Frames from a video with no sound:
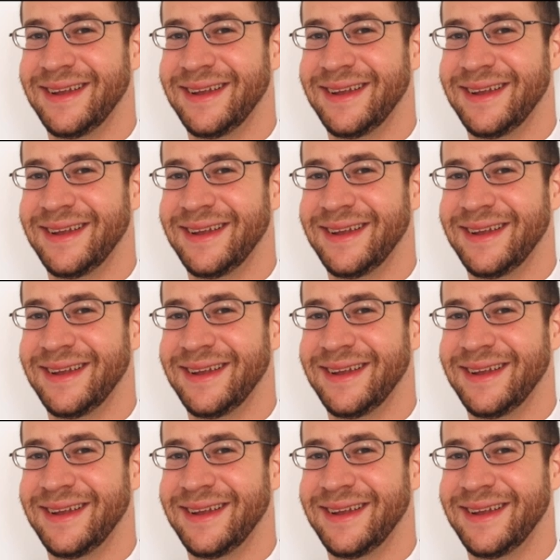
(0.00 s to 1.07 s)

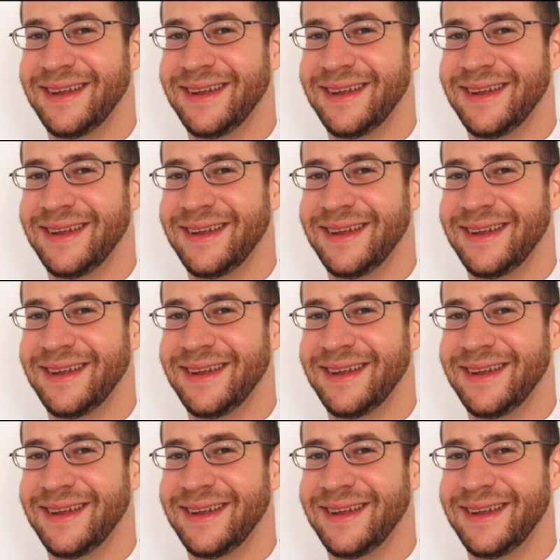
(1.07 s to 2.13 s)

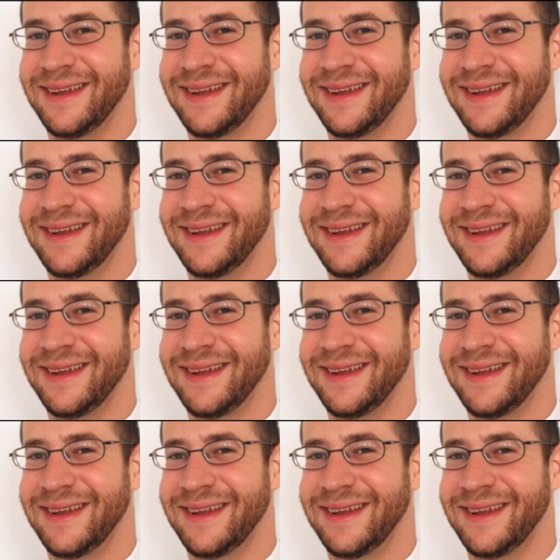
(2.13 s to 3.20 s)

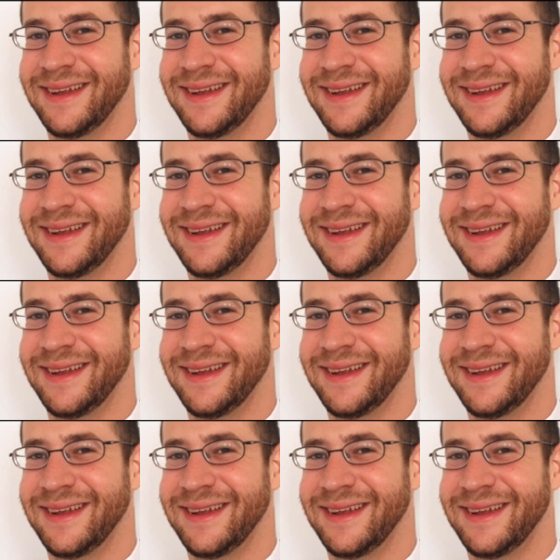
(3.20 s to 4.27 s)

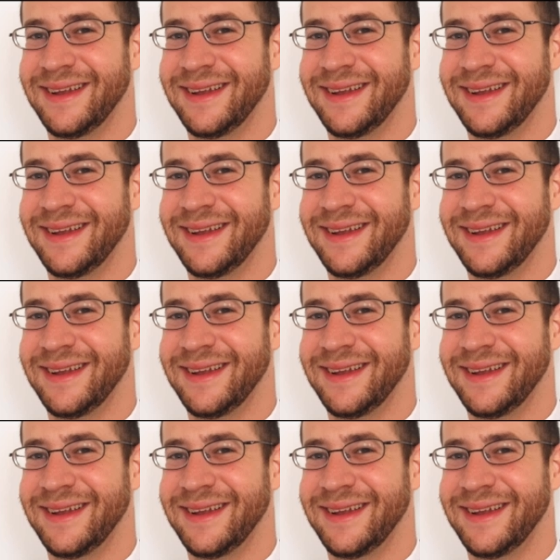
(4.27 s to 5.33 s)

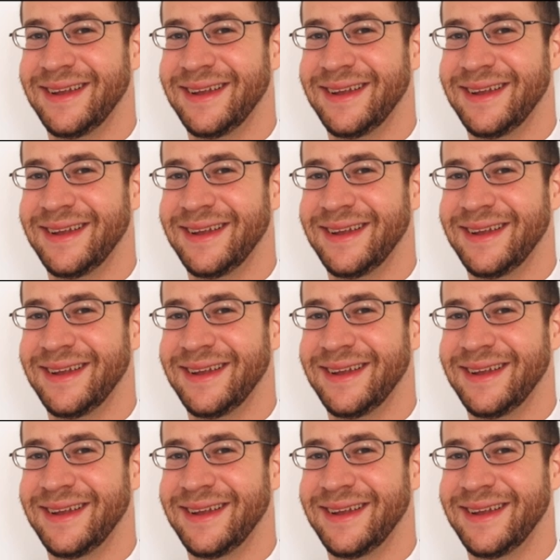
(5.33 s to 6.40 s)

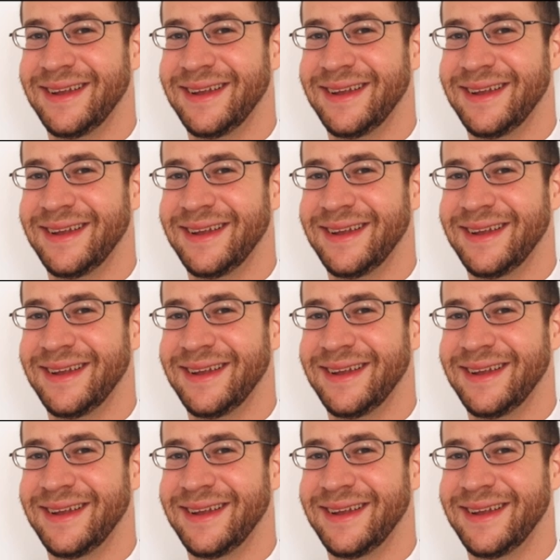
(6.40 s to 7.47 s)

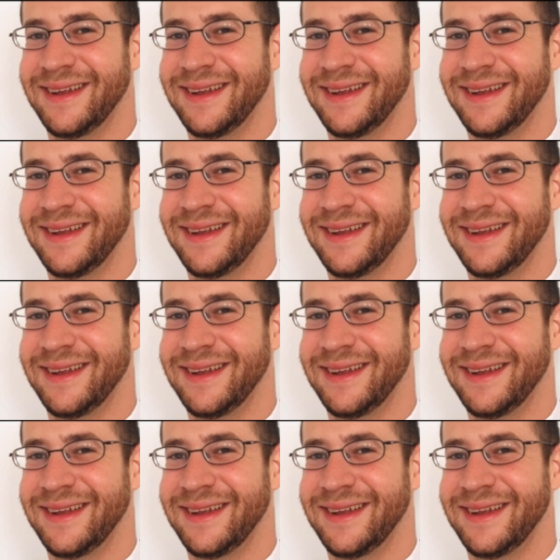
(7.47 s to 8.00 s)
[no speech]